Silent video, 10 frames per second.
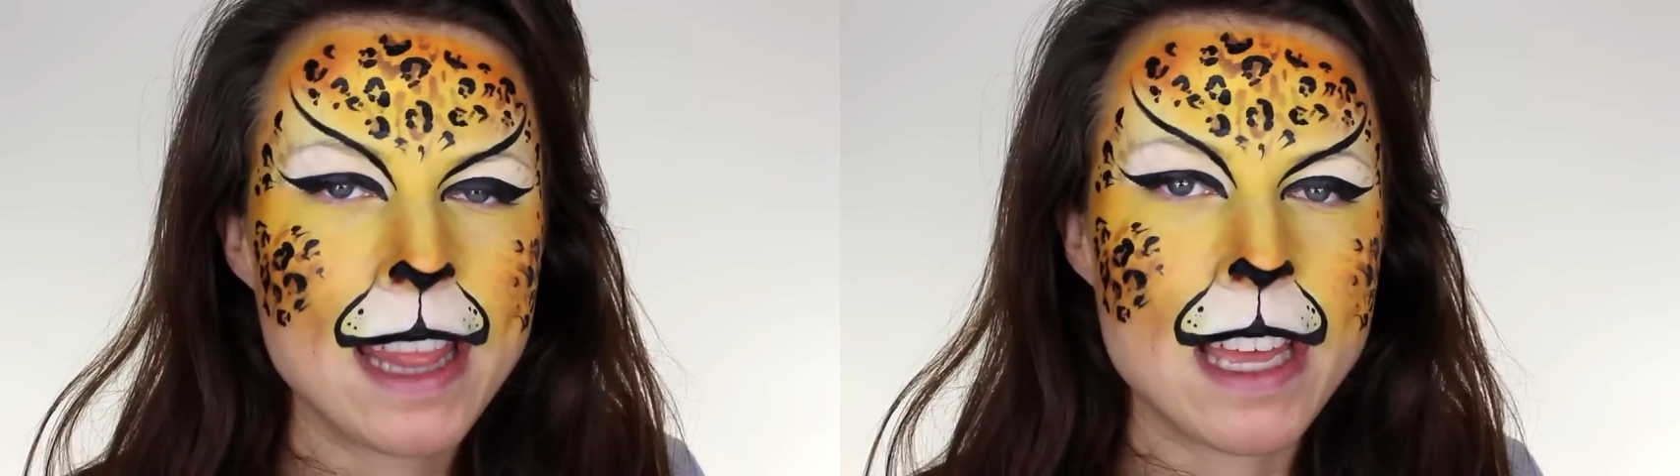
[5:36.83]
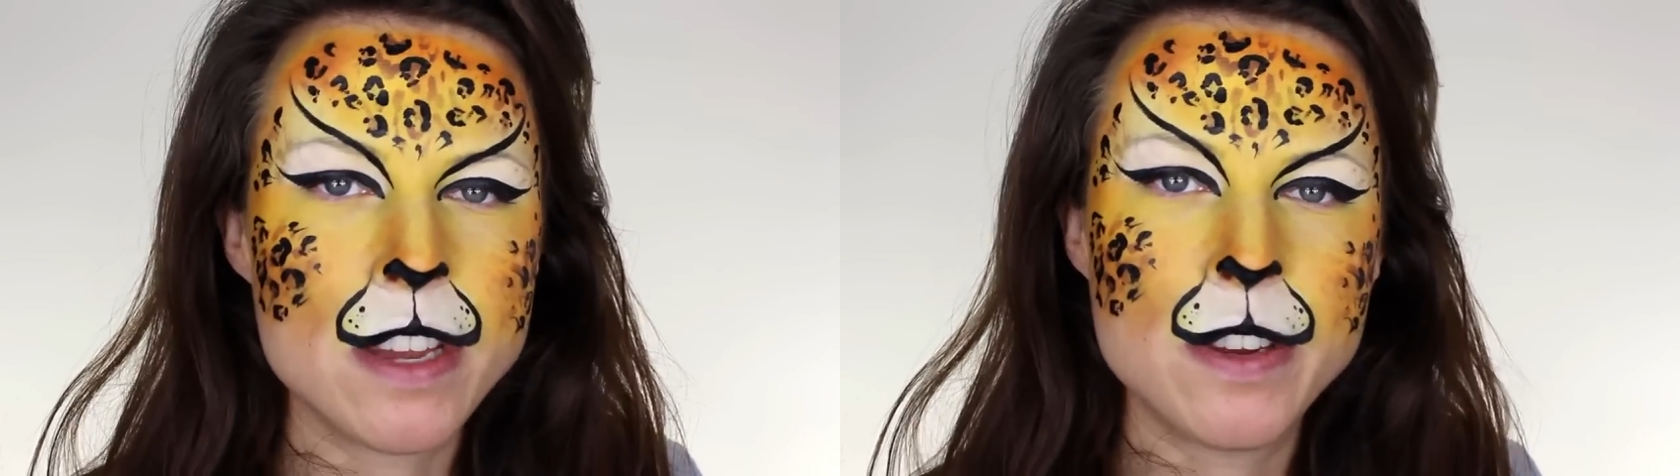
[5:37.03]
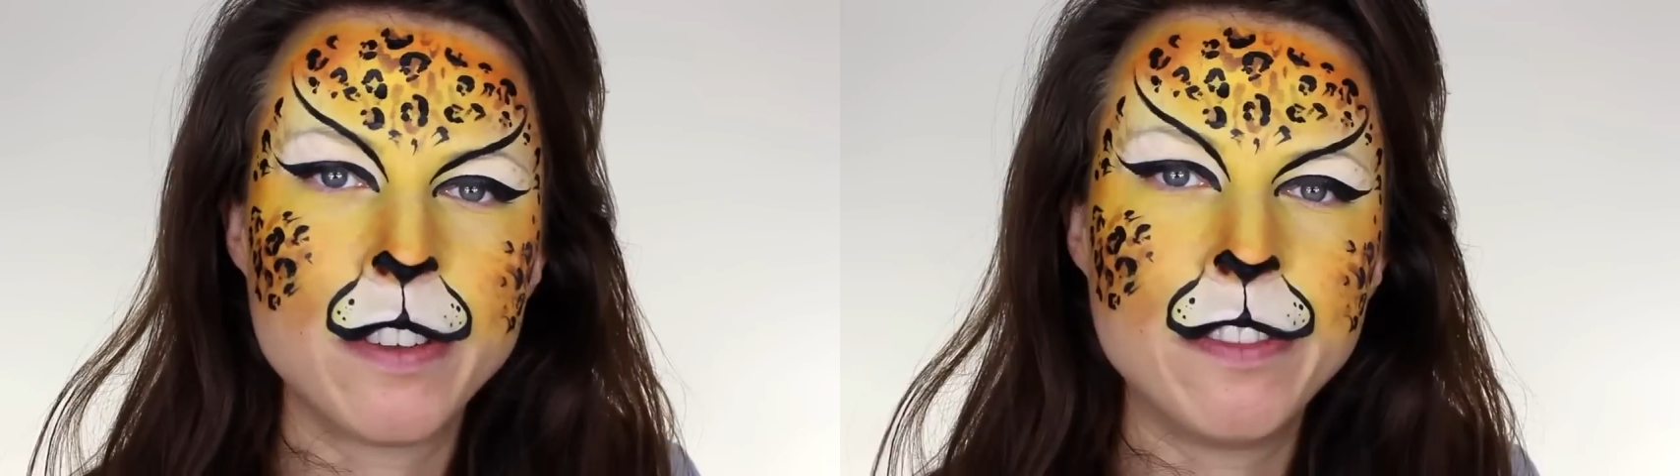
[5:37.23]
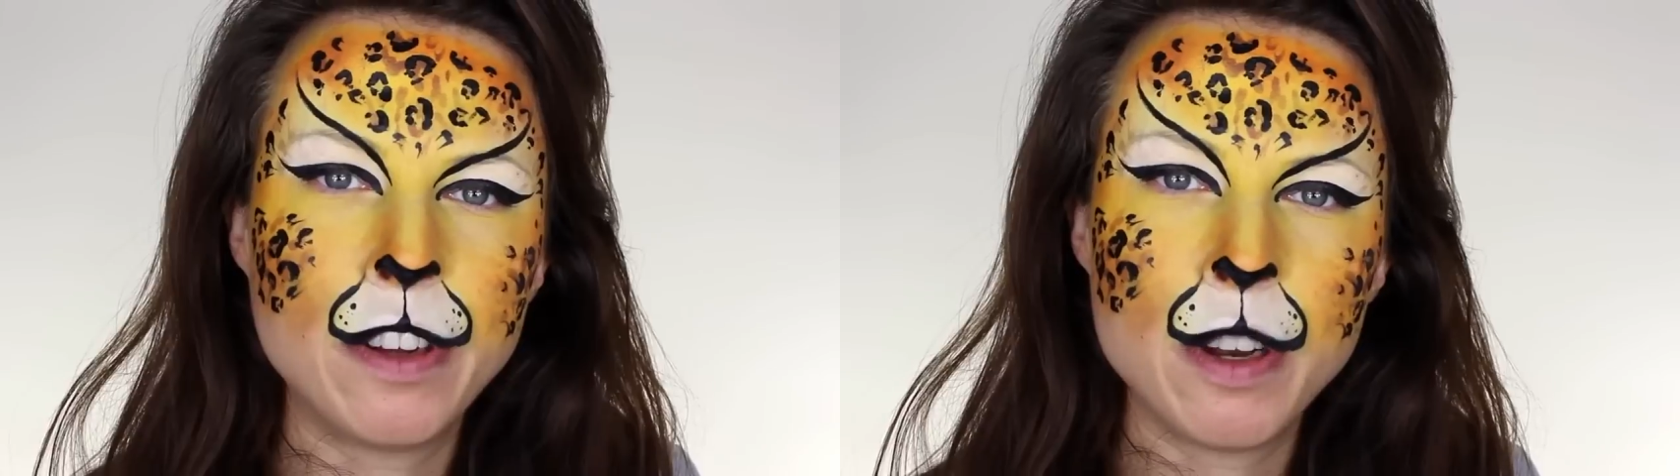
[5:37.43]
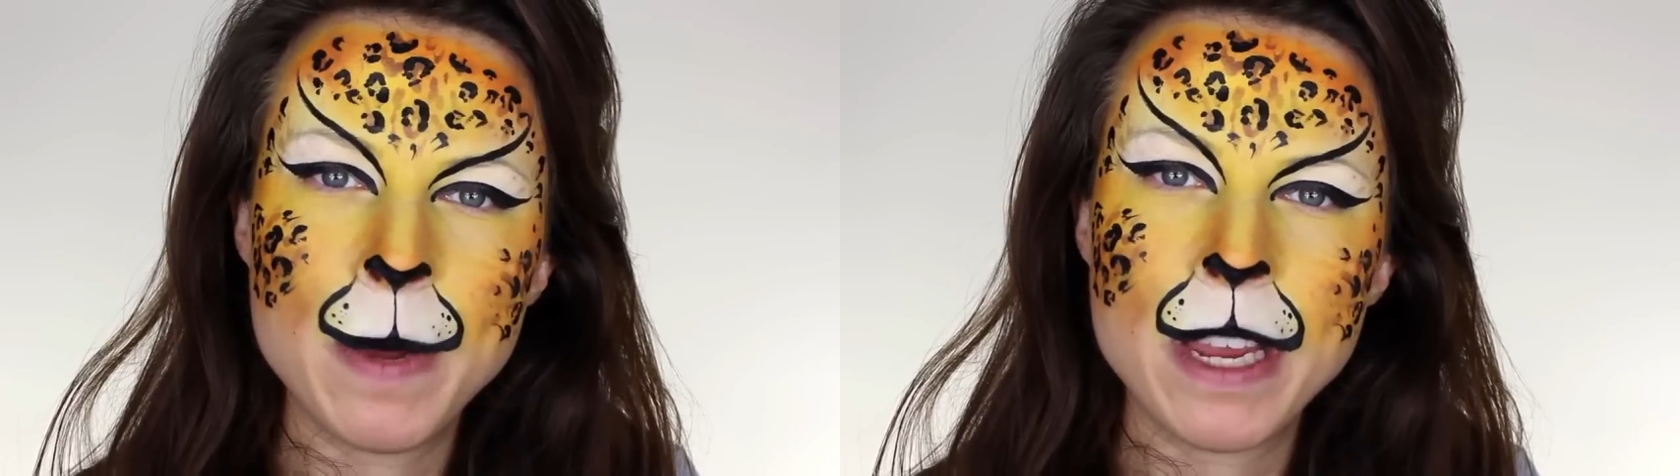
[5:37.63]
then you can
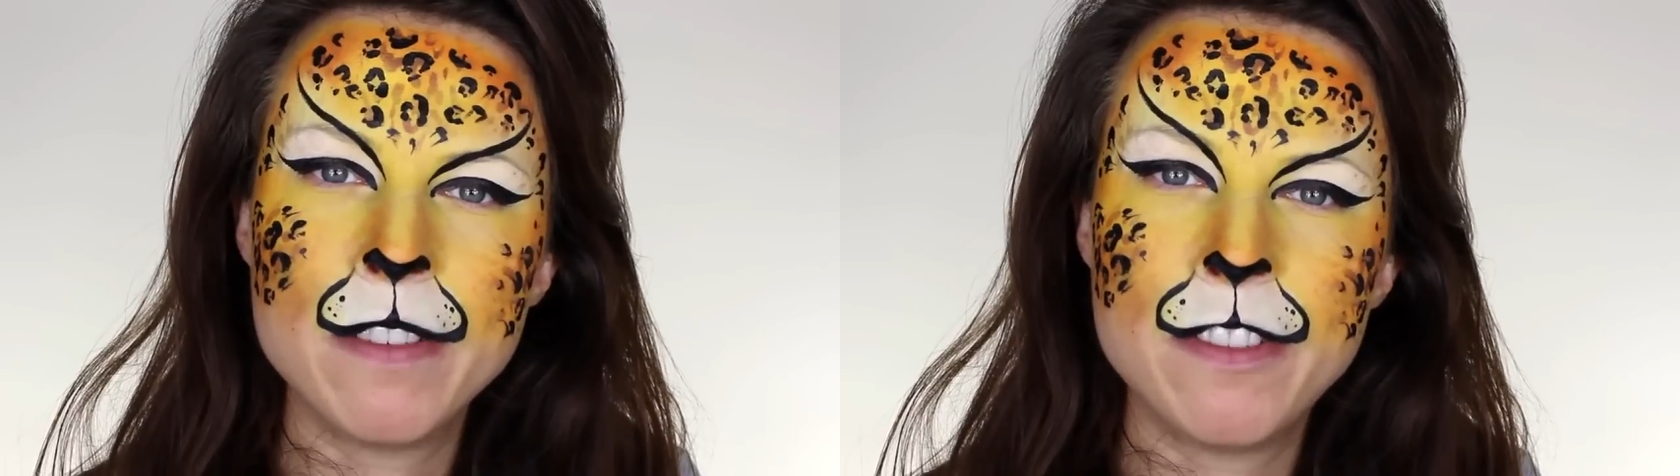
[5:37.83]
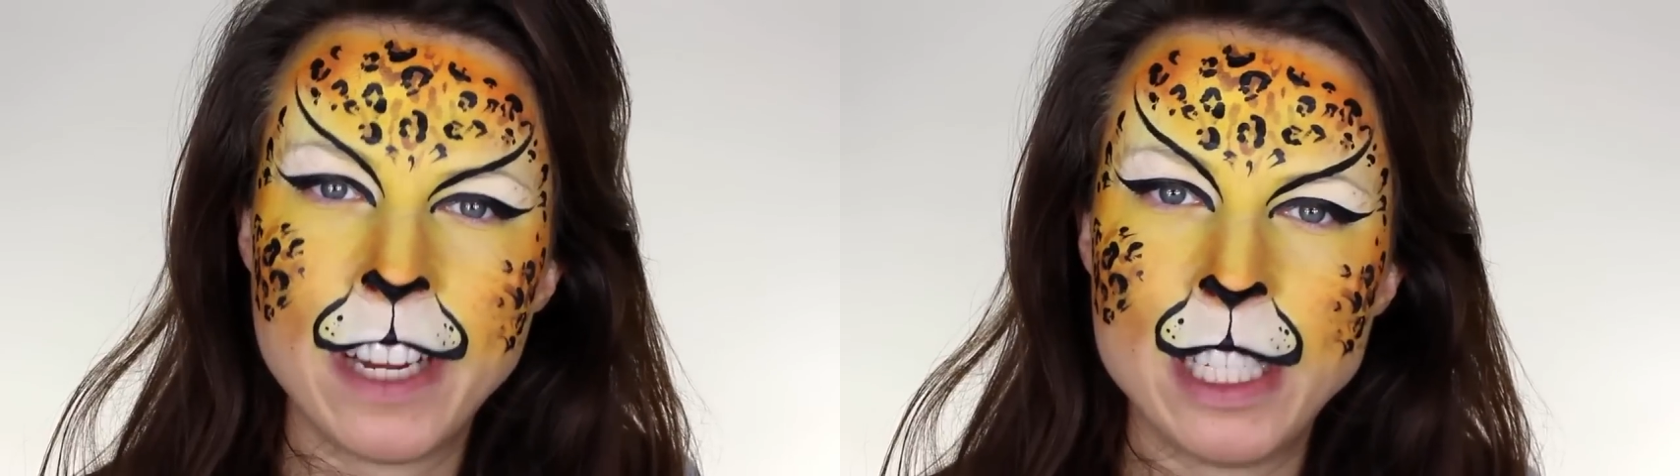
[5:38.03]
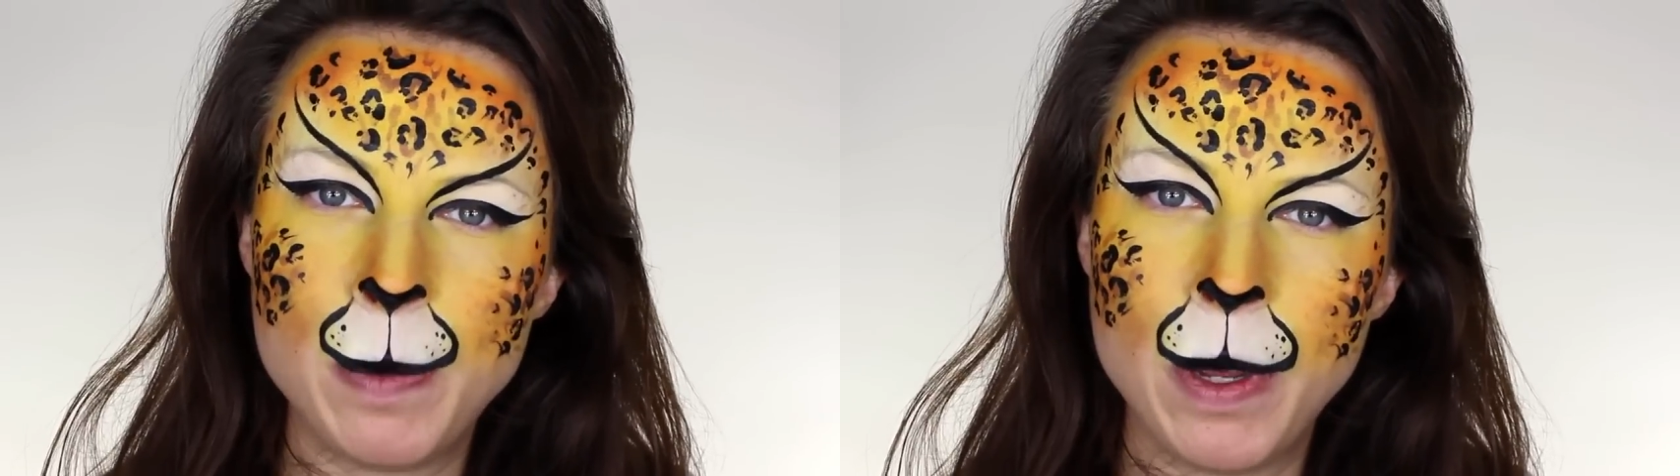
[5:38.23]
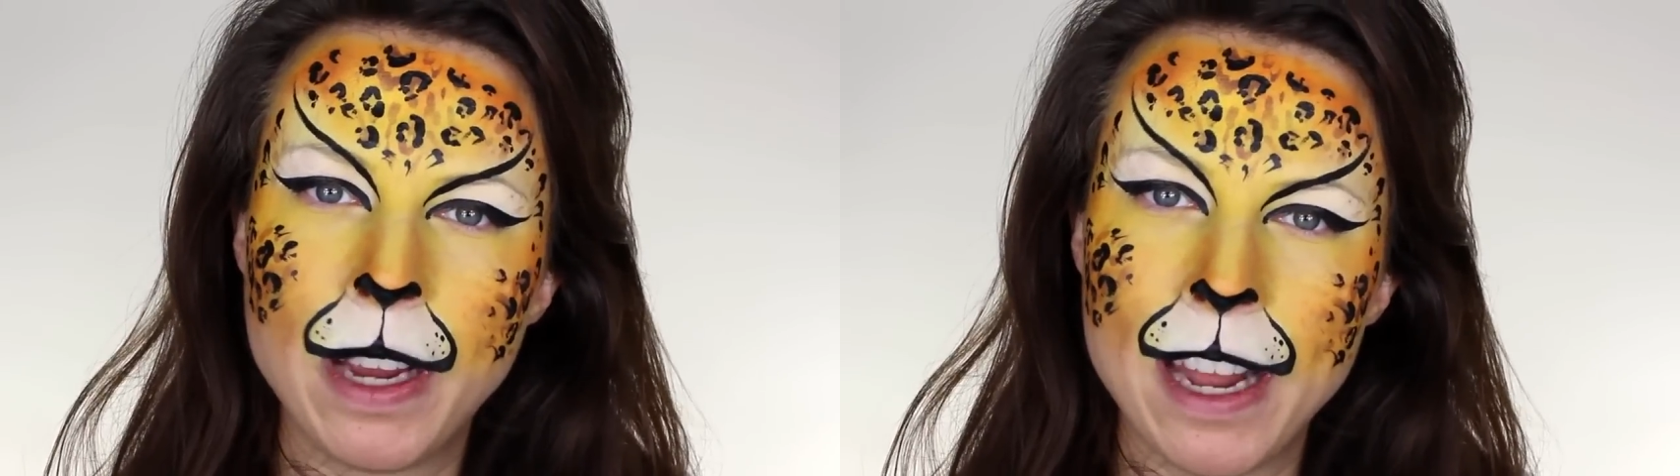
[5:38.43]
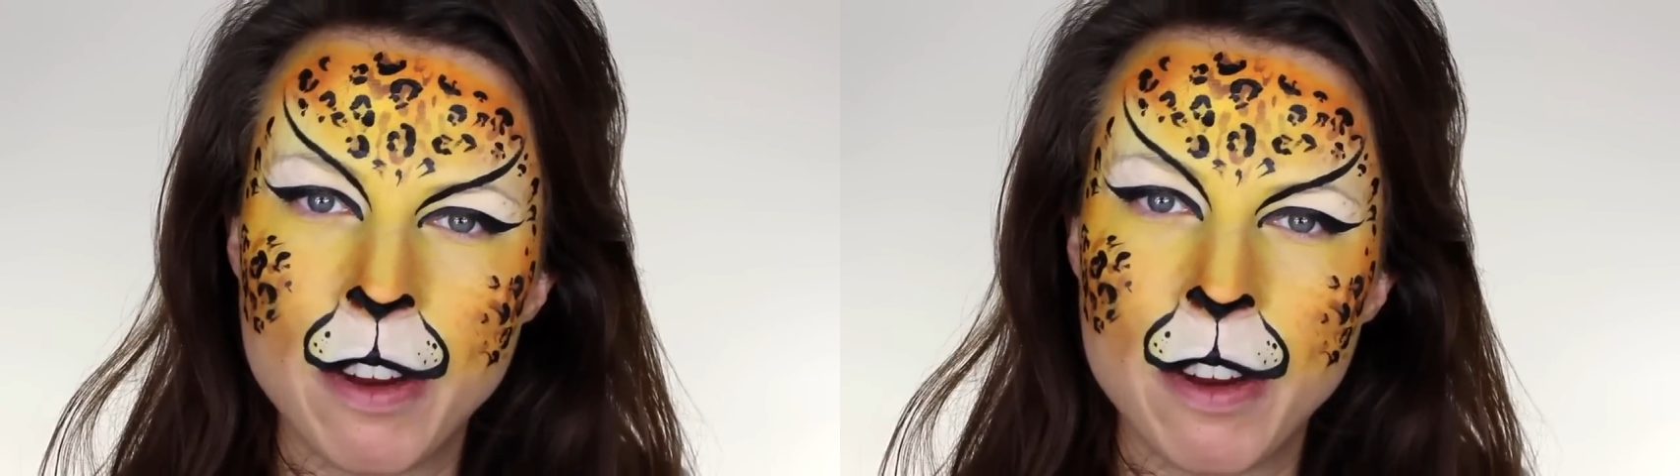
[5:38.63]
follow me on Facebook,